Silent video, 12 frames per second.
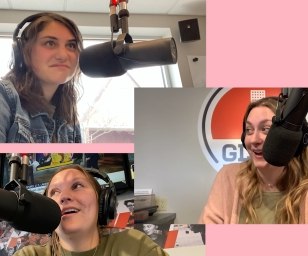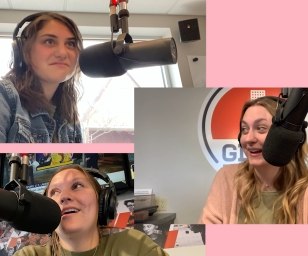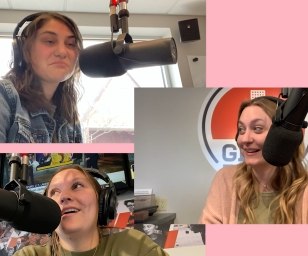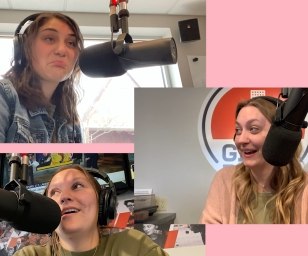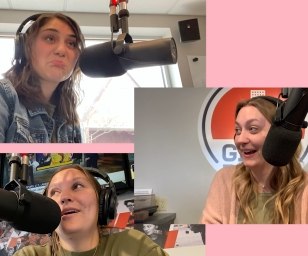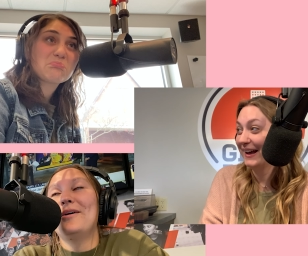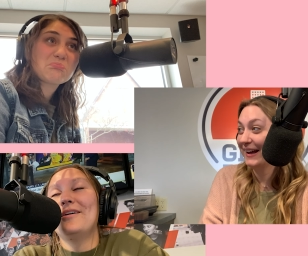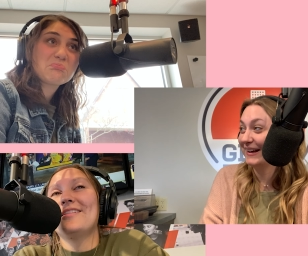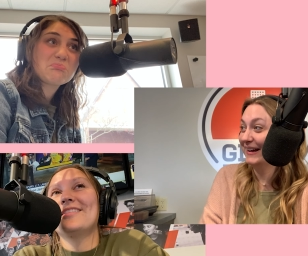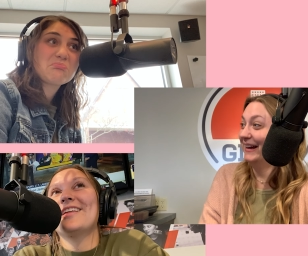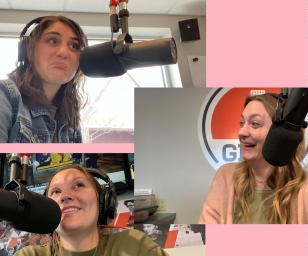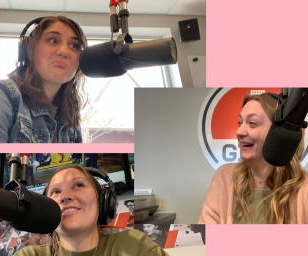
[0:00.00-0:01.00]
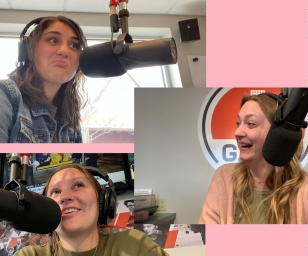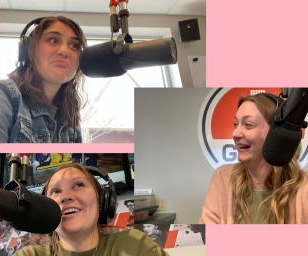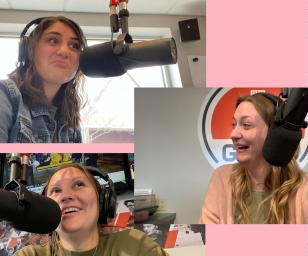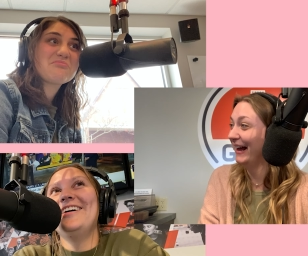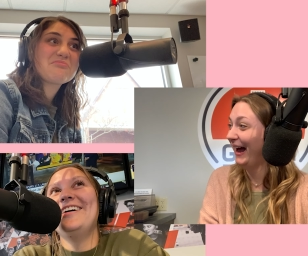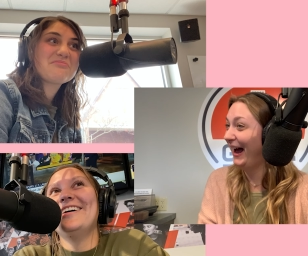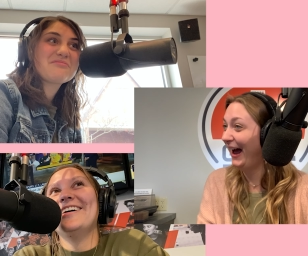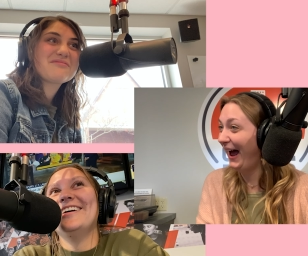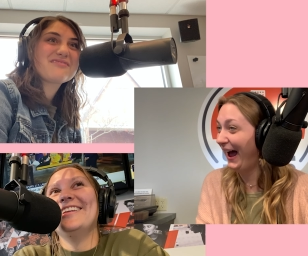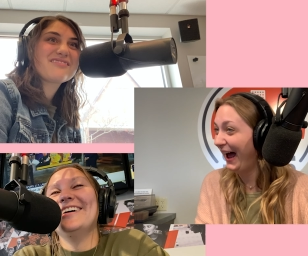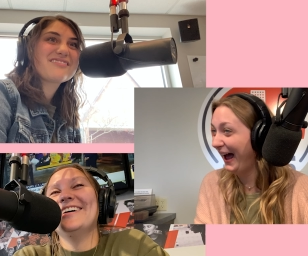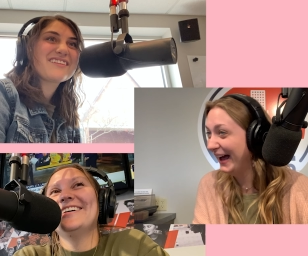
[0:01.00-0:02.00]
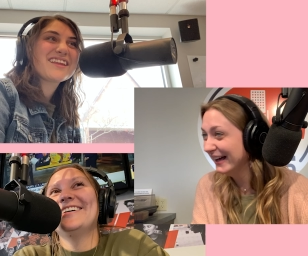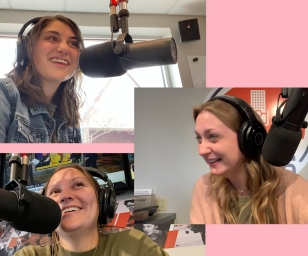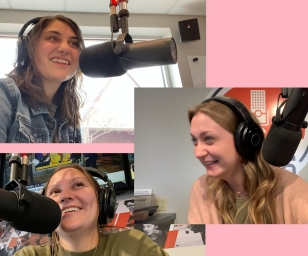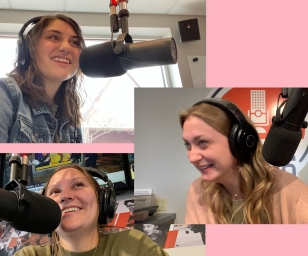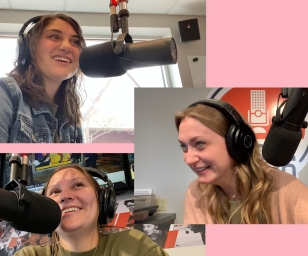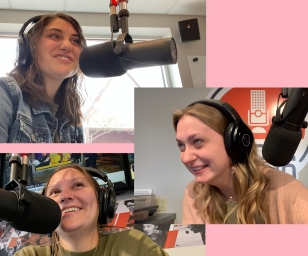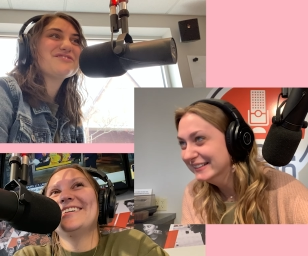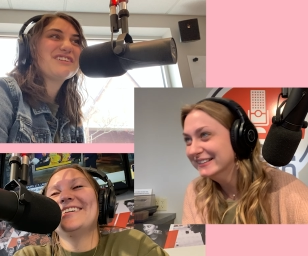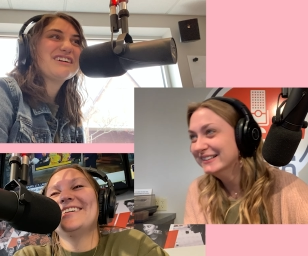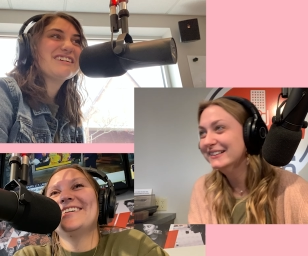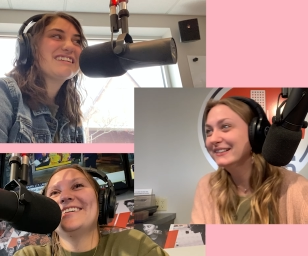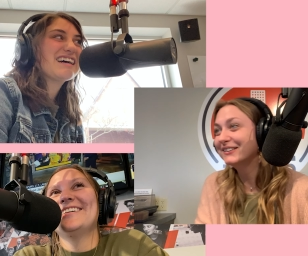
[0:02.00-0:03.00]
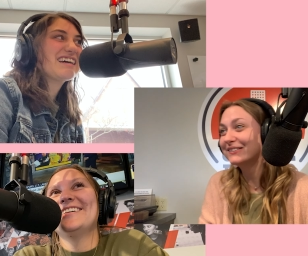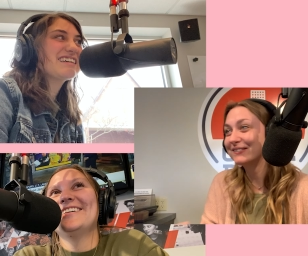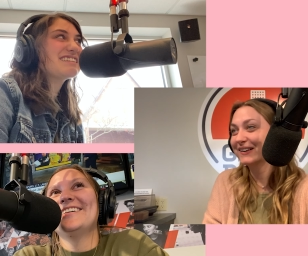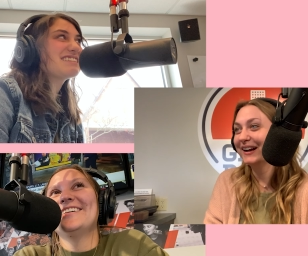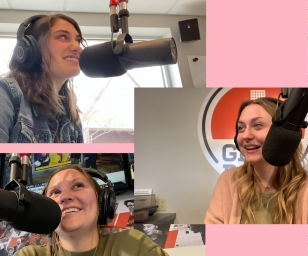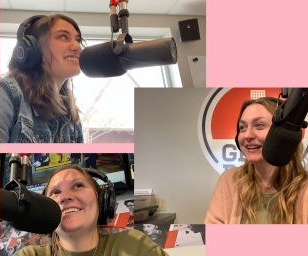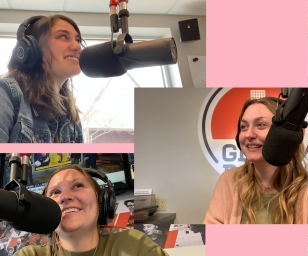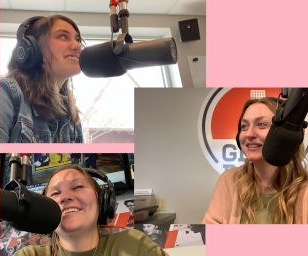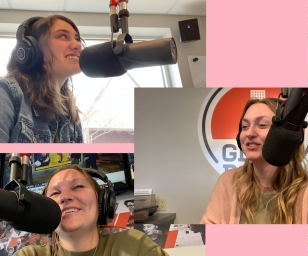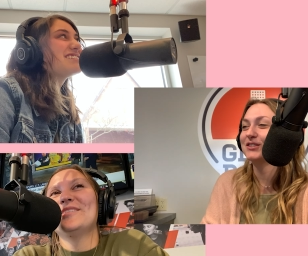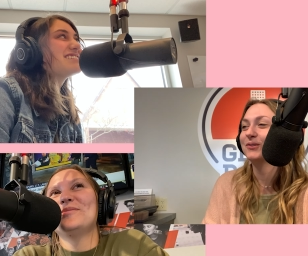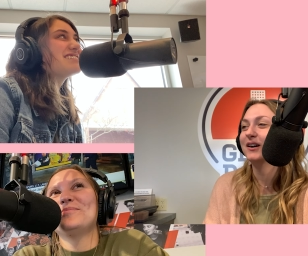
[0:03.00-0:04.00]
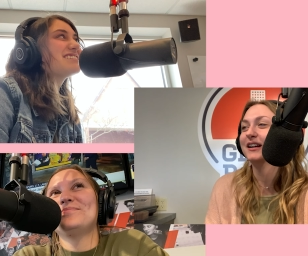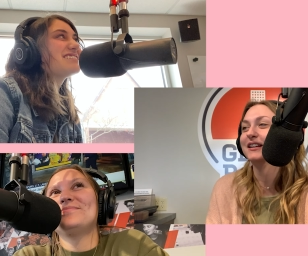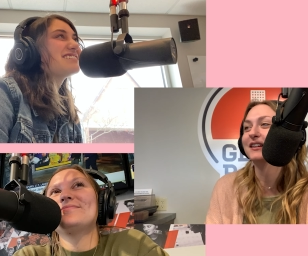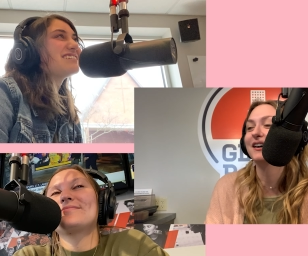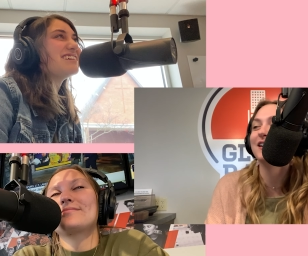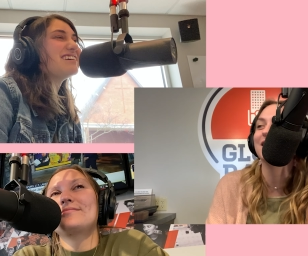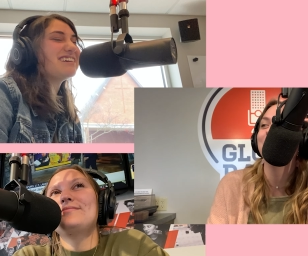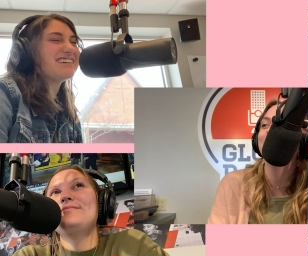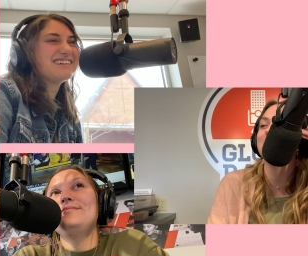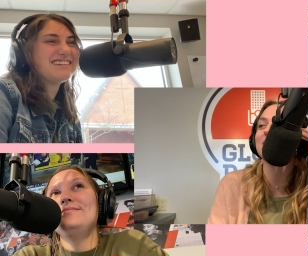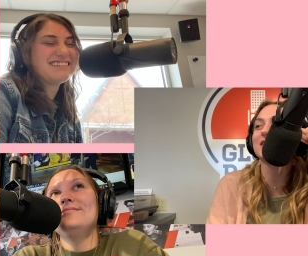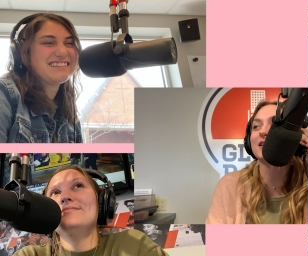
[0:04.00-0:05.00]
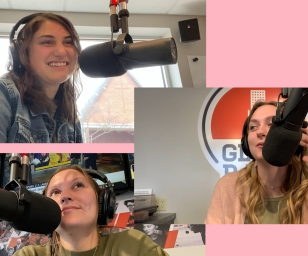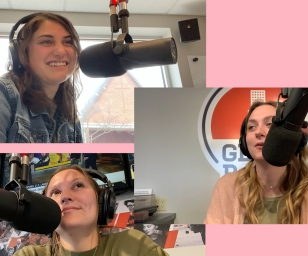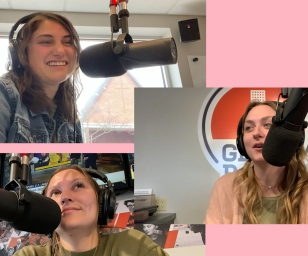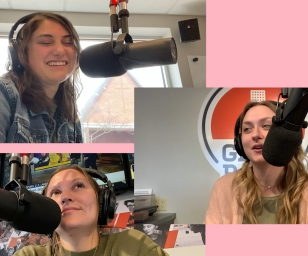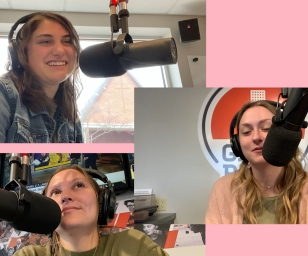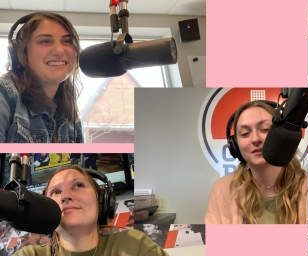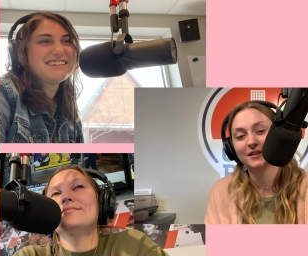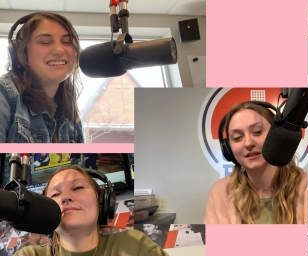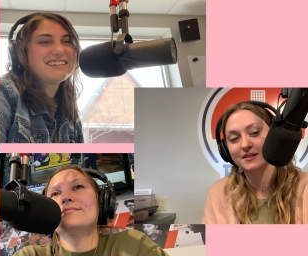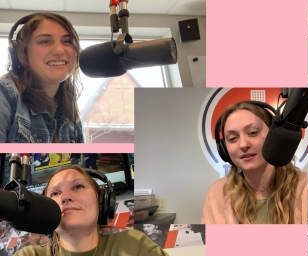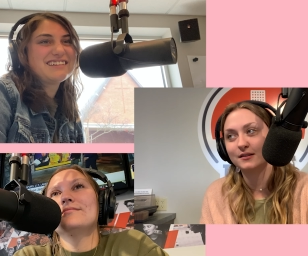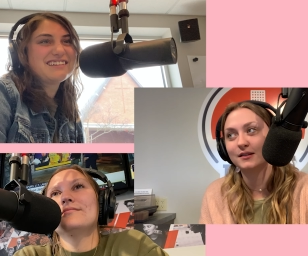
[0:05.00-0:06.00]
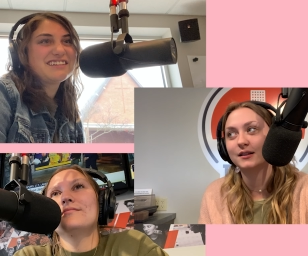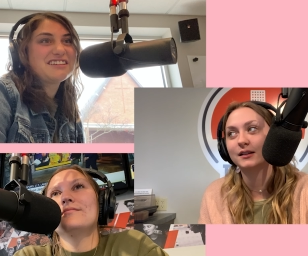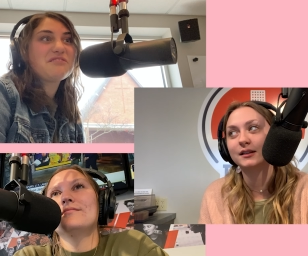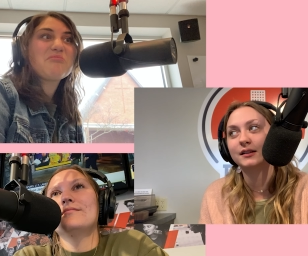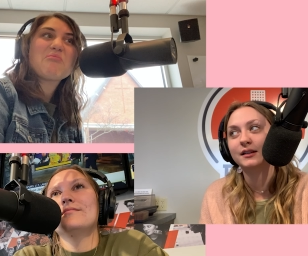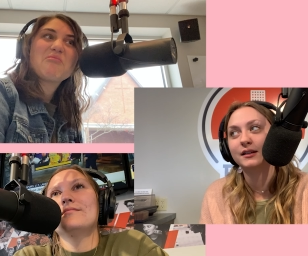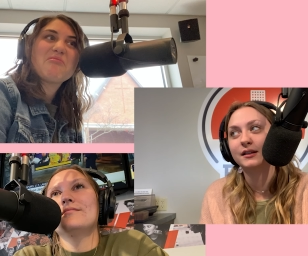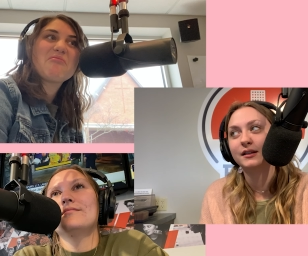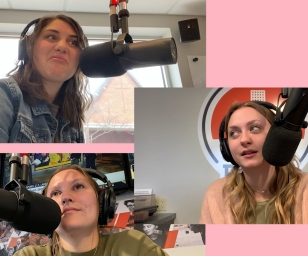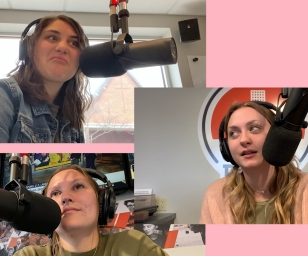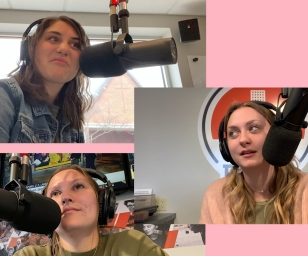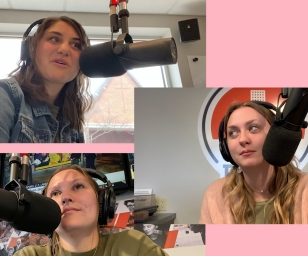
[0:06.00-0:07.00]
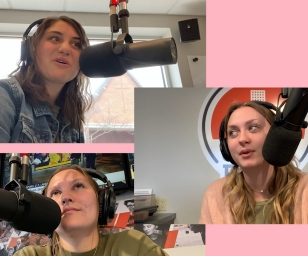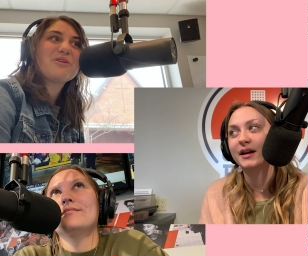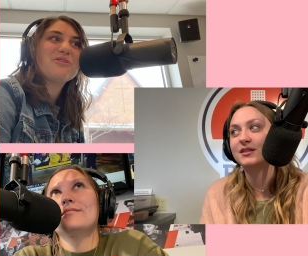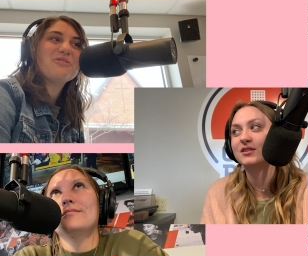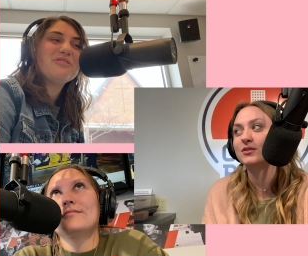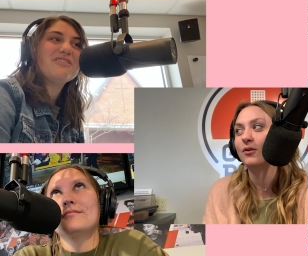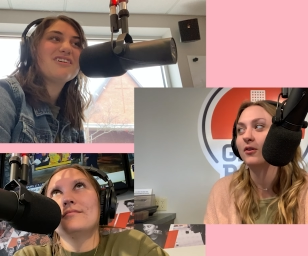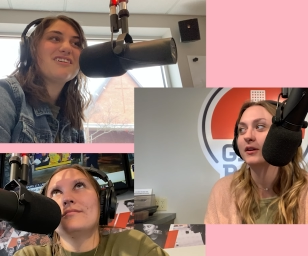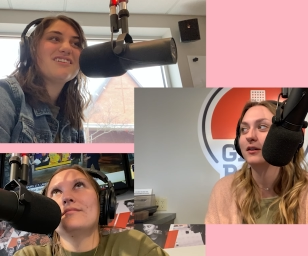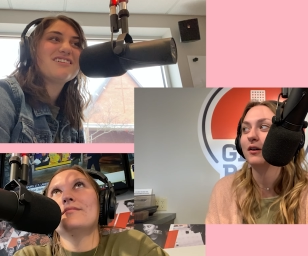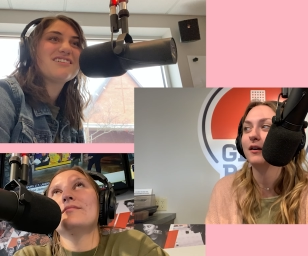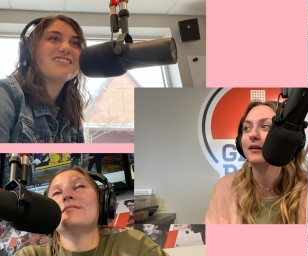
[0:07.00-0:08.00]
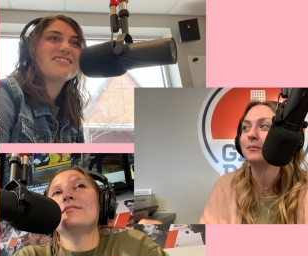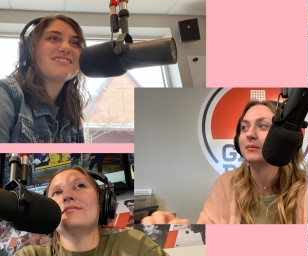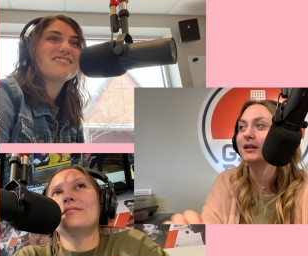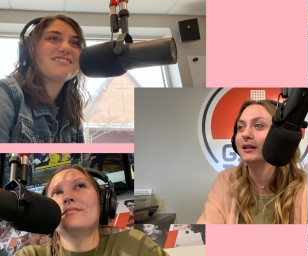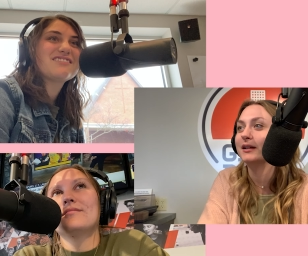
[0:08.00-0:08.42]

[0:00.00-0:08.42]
Speaker 1: Yeah. That's good.
Speaker 2: That's very nice. Right?
Speaker 1: She won um, a music award for this song in Best cool. Soul and R&B.